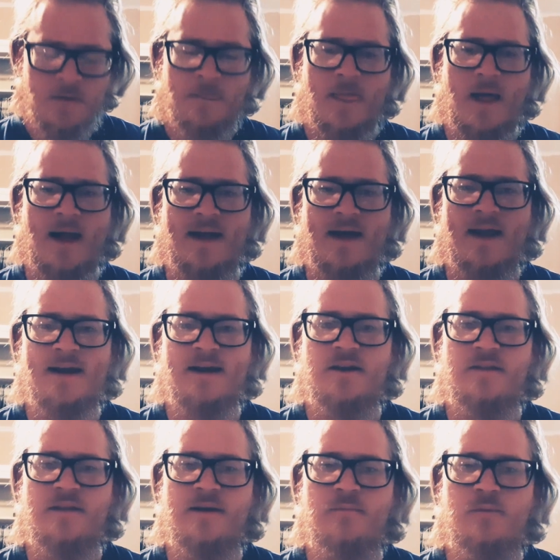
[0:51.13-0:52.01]
I got
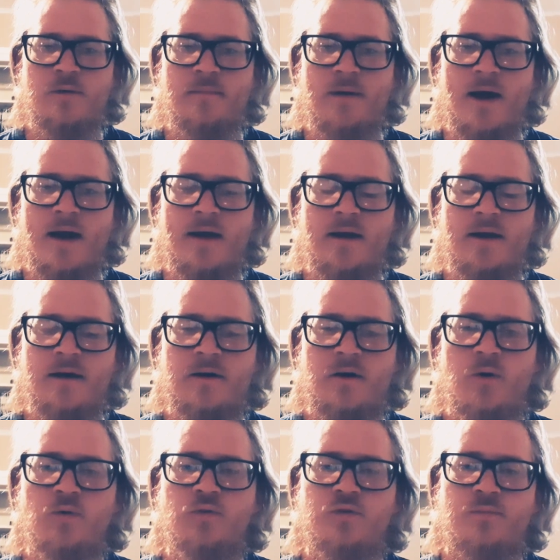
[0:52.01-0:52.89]
into them when my
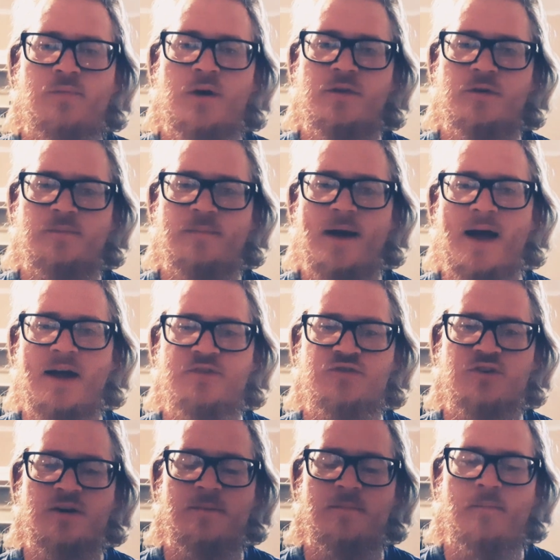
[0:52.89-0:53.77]
older brother
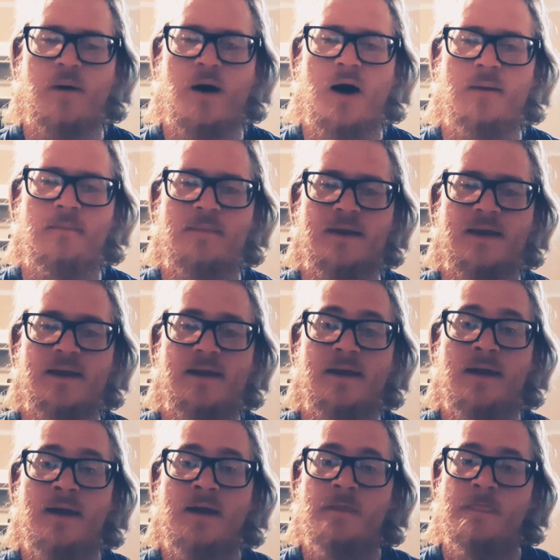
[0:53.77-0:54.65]
Patrick bought
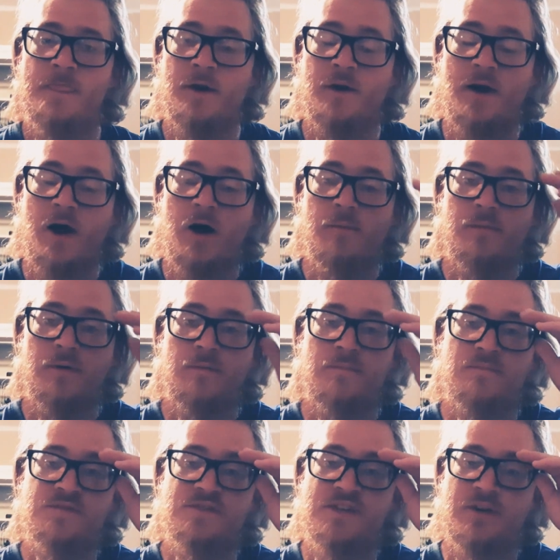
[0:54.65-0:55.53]
me their
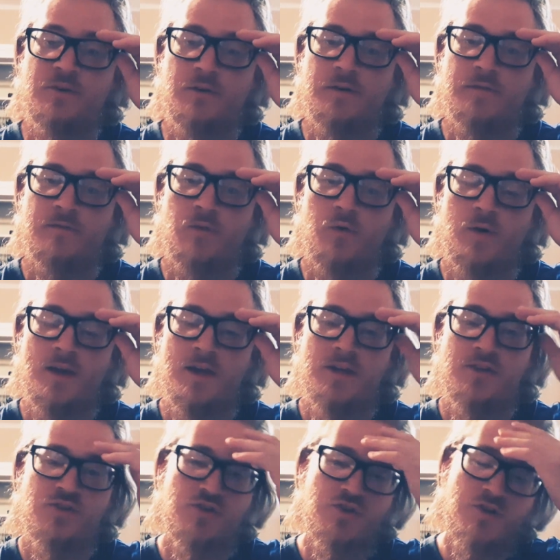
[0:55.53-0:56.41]
album Secret
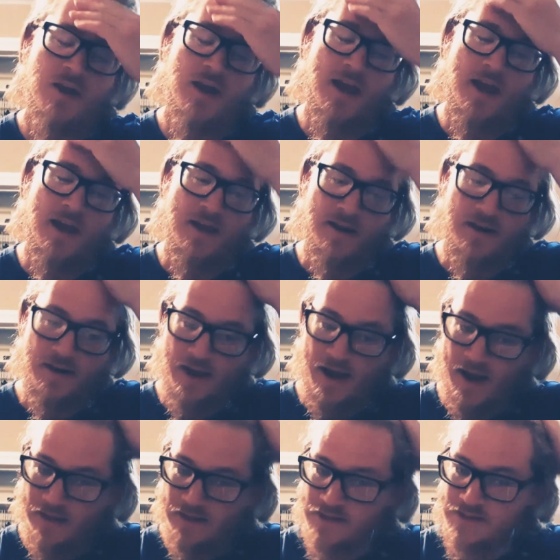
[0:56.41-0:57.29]
Voyage, and
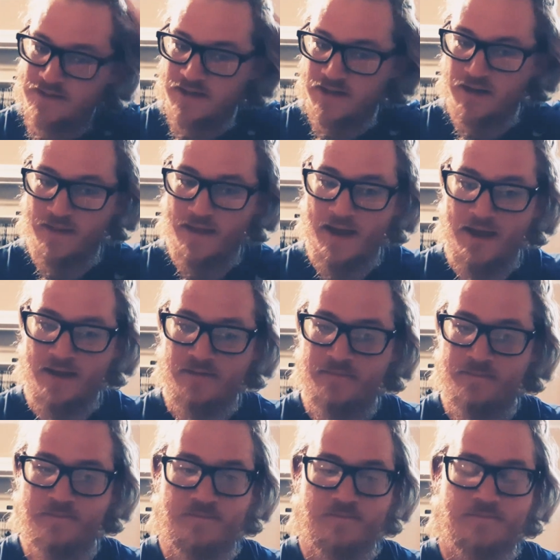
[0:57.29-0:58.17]
I listened to
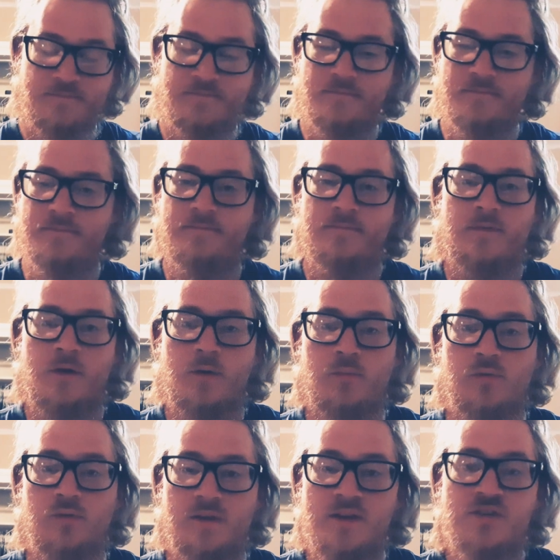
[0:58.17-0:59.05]
that
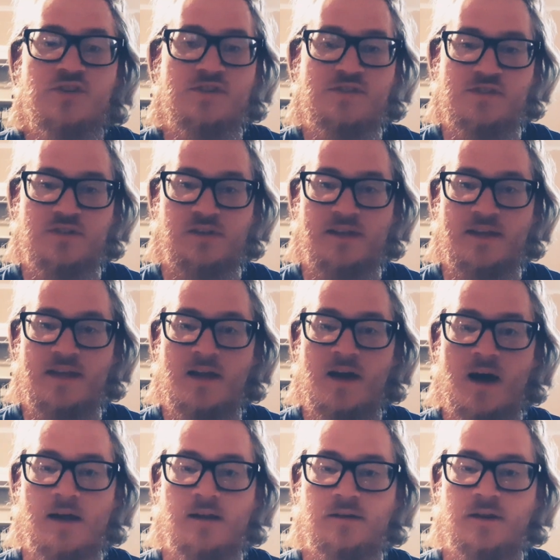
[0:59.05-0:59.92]
religiously.
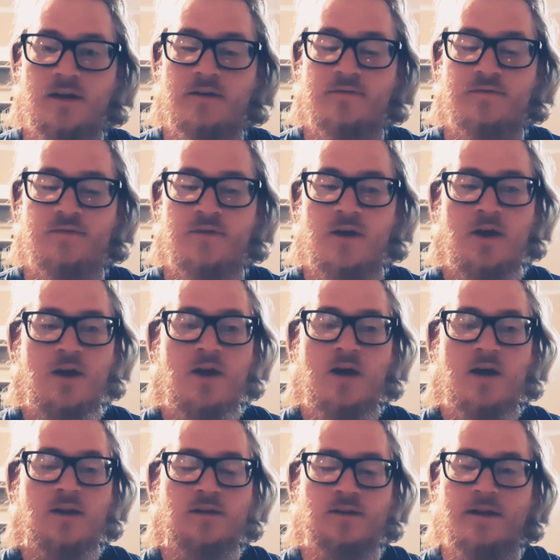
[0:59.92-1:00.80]
I love
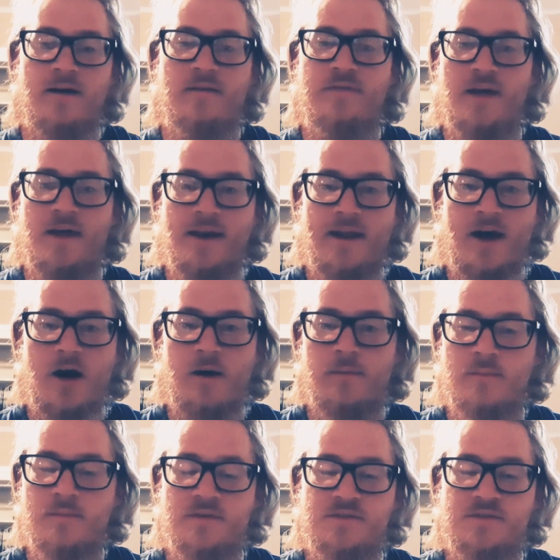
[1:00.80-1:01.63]
that album.